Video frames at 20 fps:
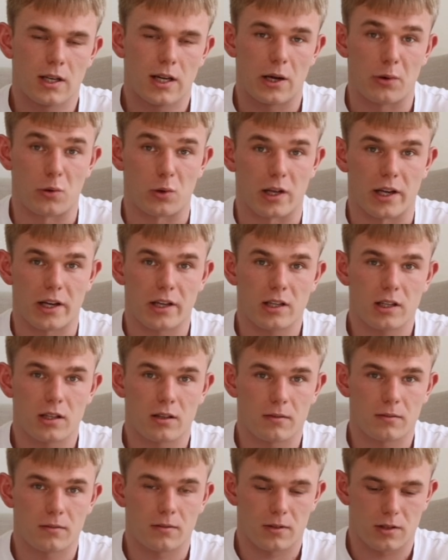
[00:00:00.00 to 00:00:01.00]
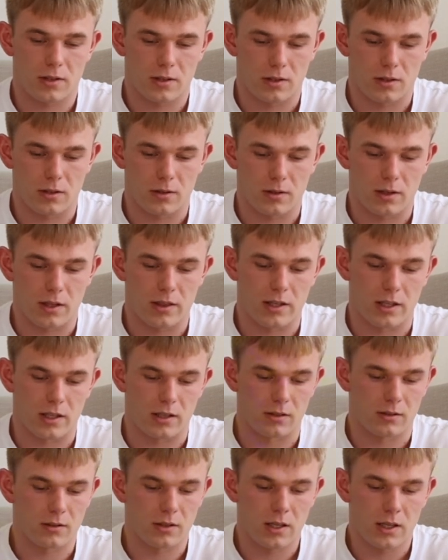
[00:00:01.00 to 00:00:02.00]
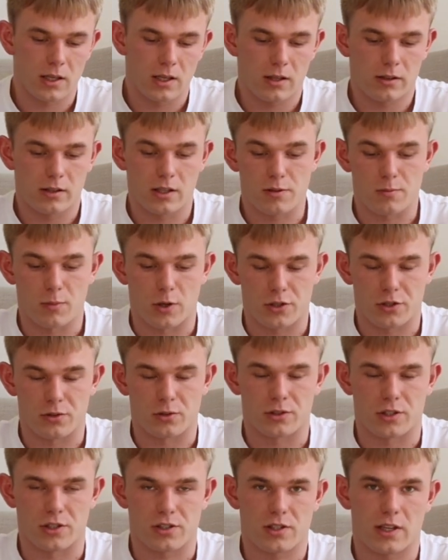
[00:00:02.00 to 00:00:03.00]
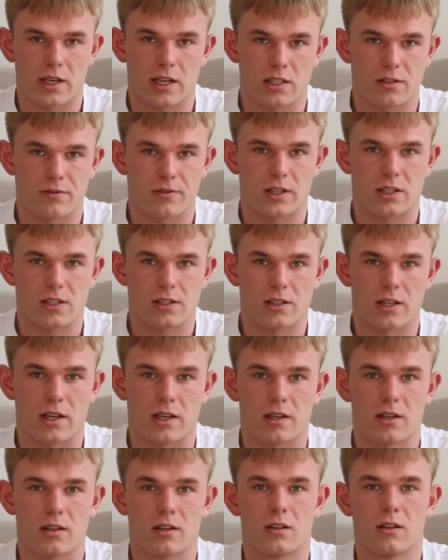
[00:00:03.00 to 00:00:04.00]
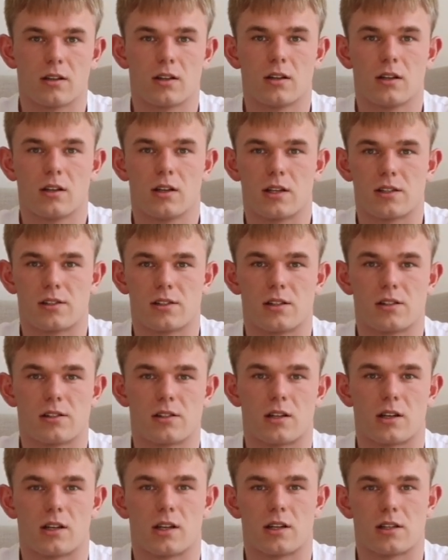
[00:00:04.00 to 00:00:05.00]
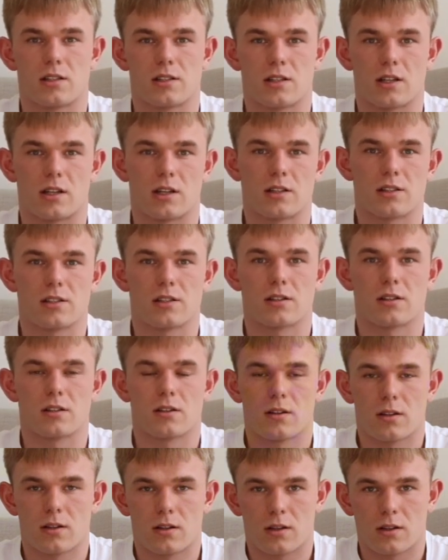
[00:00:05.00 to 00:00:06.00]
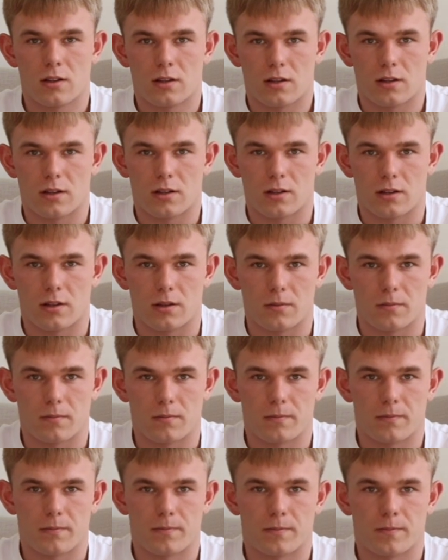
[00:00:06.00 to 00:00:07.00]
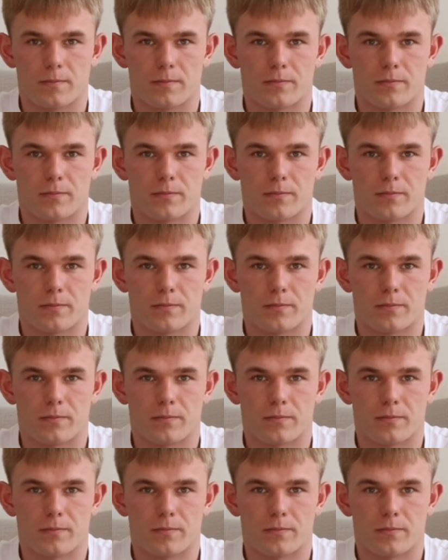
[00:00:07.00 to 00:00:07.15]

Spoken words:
how you like, and then this module just activates that assistant and sends the